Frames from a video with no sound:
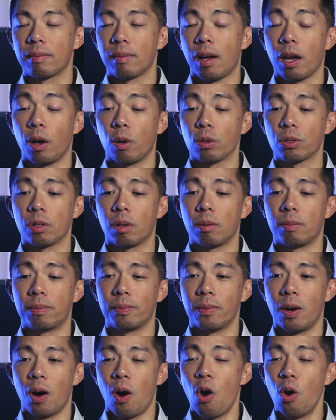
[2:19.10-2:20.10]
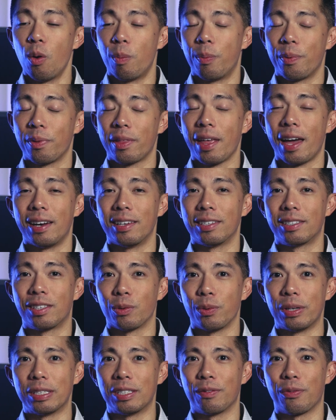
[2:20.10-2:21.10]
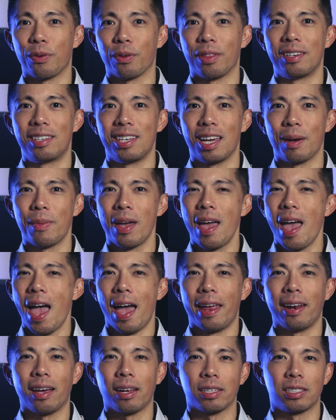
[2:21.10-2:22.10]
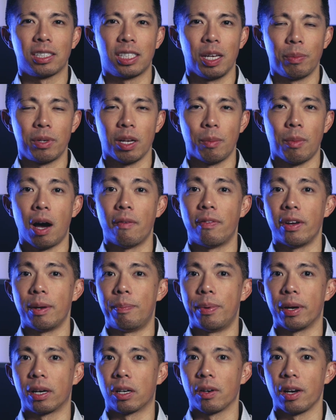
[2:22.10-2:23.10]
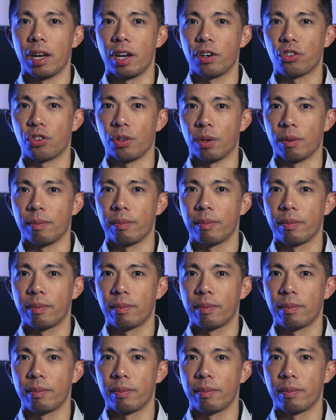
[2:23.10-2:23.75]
I also hope that is the reason for the dip and not a symptom of a bigger issue.